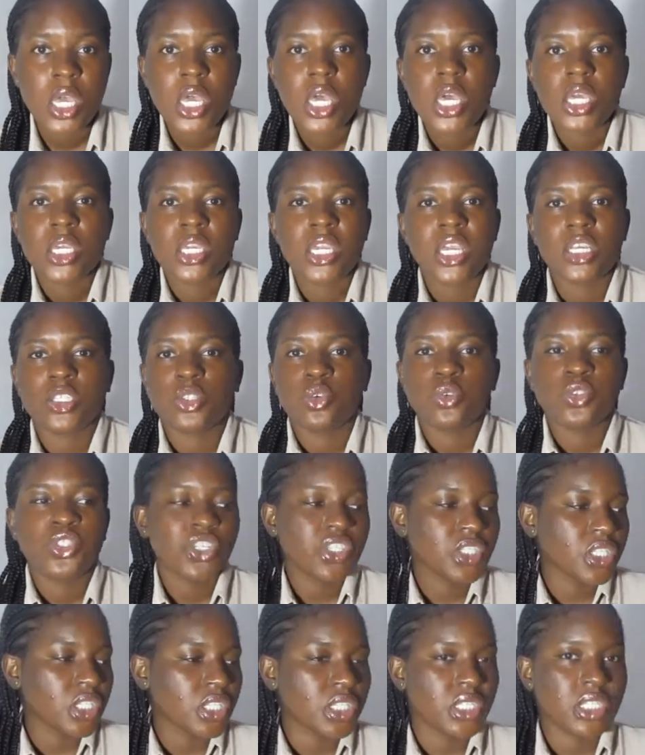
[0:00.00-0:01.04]
yes, or just
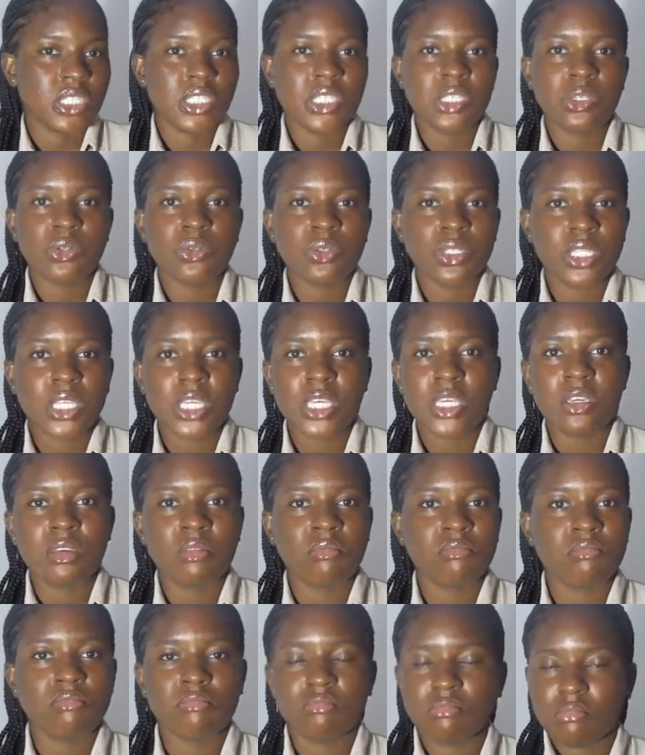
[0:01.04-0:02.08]
a silky,
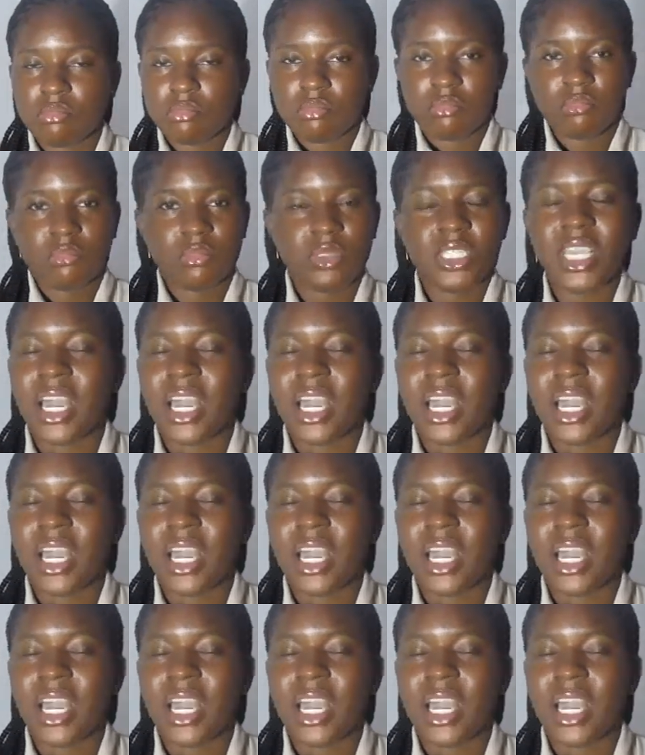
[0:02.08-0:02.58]
yeah,